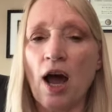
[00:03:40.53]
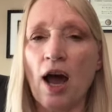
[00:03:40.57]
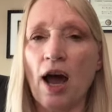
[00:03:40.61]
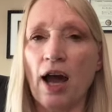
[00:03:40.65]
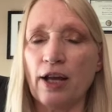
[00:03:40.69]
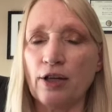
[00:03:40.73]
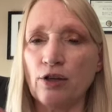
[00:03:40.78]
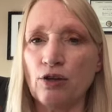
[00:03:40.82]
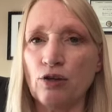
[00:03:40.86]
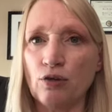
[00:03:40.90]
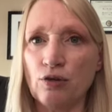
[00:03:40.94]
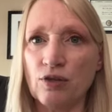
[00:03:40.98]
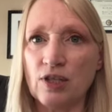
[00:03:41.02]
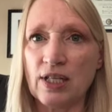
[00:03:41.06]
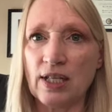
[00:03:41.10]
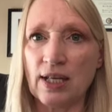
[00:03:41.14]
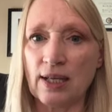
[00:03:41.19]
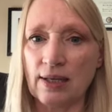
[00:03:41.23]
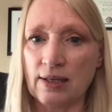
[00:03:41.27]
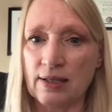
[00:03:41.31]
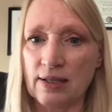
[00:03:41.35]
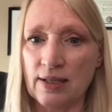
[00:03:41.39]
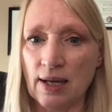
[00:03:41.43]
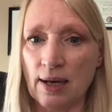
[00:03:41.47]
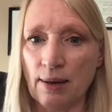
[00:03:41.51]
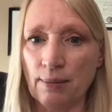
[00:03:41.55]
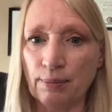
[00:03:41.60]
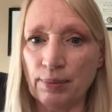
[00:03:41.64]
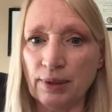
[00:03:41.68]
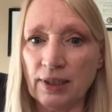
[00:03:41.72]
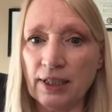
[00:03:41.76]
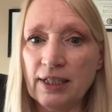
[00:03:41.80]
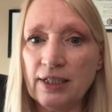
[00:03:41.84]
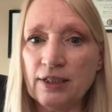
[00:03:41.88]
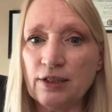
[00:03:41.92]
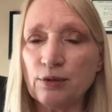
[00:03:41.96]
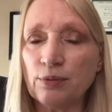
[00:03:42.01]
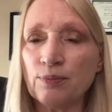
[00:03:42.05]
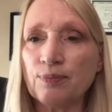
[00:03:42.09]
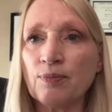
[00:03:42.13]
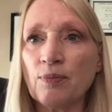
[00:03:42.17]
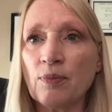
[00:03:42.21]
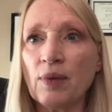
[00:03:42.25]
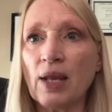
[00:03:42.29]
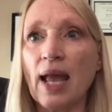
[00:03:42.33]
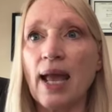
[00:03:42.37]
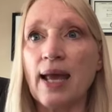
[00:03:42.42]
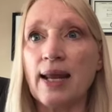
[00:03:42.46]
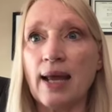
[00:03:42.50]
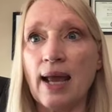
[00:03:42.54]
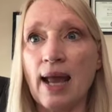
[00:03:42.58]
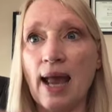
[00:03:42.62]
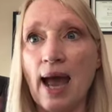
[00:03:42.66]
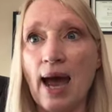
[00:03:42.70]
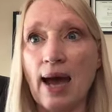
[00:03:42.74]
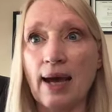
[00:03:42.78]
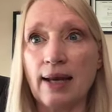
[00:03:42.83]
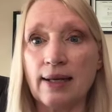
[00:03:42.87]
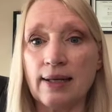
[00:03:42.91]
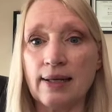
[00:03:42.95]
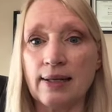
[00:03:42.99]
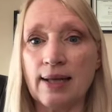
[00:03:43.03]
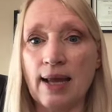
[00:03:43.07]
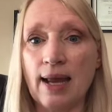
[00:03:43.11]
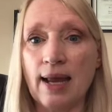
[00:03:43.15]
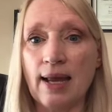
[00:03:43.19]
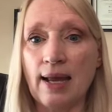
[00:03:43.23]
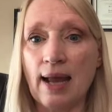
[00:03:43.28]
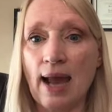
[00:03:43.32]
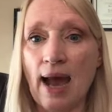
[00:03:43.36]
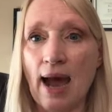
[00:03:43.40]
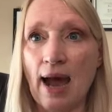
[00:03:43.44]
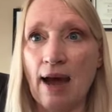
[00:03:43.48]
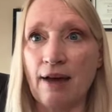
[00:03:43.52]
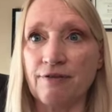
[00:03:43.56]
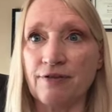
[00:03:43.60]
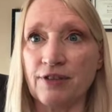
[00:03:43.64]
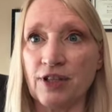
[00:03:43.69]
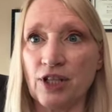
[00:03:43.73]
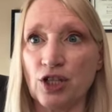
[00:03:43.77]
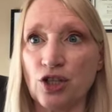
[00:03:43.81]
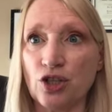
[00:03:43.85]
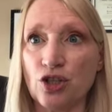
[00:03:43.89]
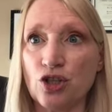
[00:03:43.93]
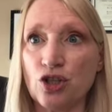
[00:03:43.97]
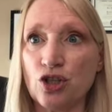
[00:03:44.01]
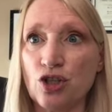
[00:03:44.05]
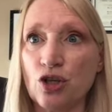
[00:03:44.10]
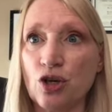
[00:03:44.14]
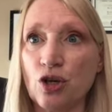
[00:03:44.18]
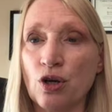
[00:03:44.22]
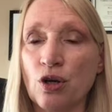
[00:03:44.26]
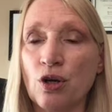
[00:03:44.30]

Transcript: I used a template and I added a 1/2 inch